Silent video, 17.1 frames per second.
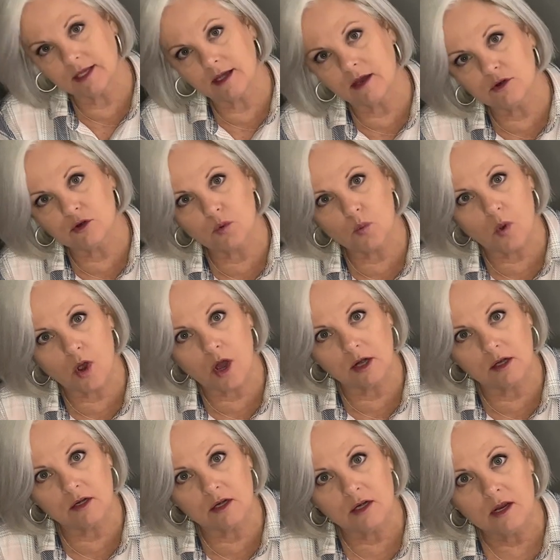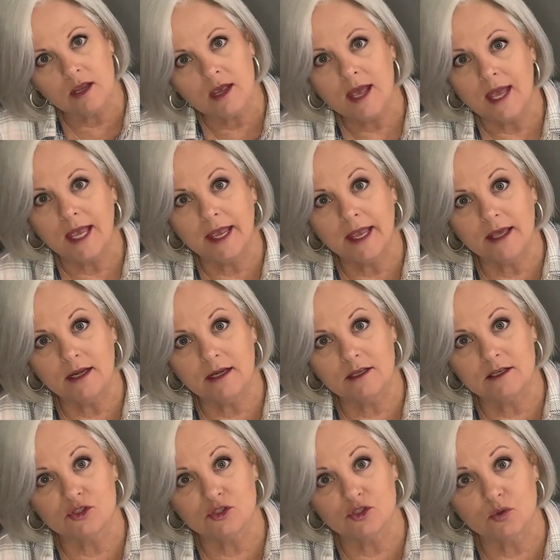underwater, and
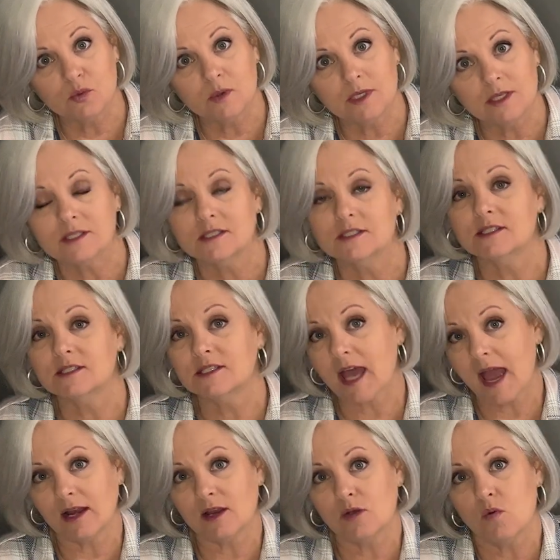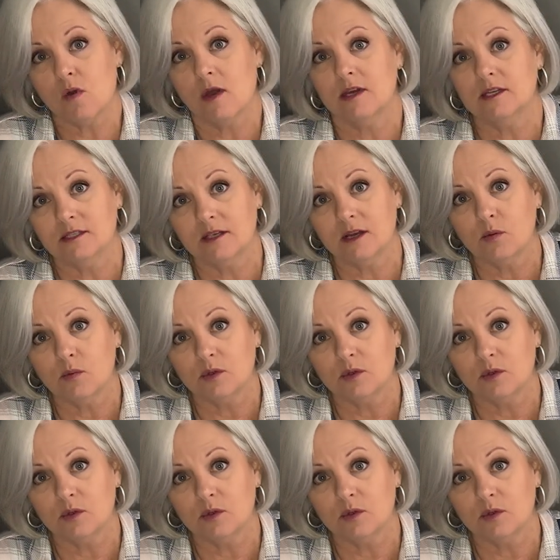it is doing exactly what it said it